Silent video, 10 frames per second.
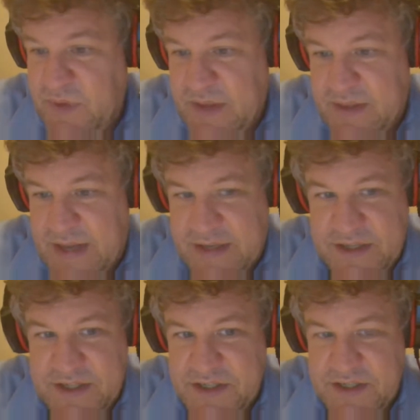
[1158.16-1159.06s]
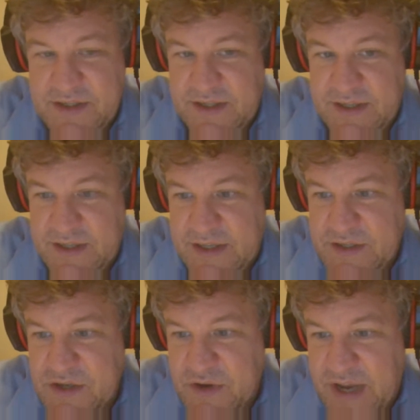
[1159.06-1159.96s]
It's
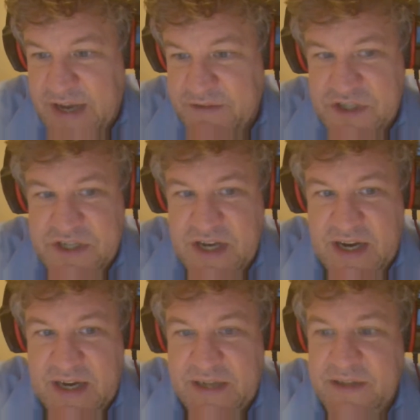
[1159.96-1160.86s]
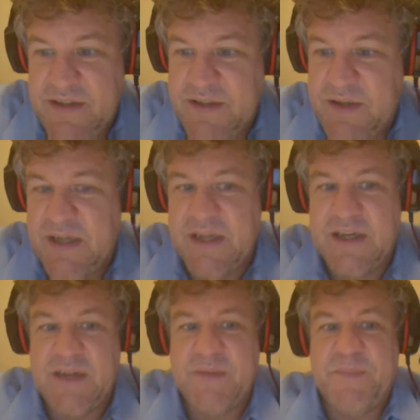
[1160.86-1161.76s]
okay if she's not,
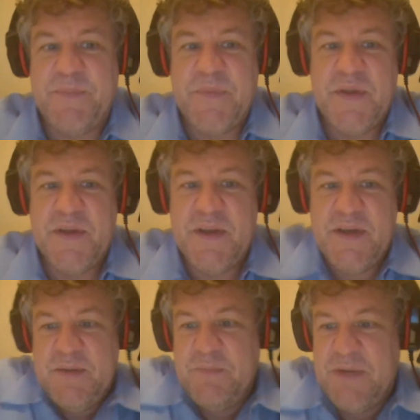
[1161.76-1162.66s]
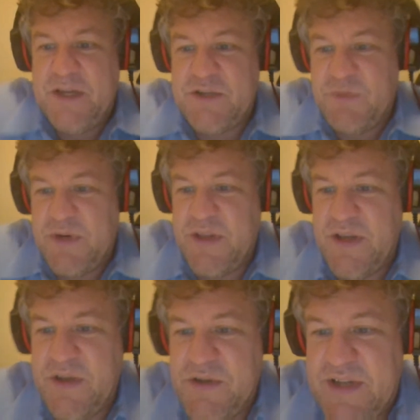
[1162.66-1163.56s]
but it's one of
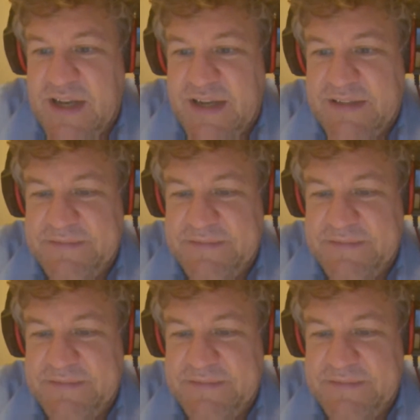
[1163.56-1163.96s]
those like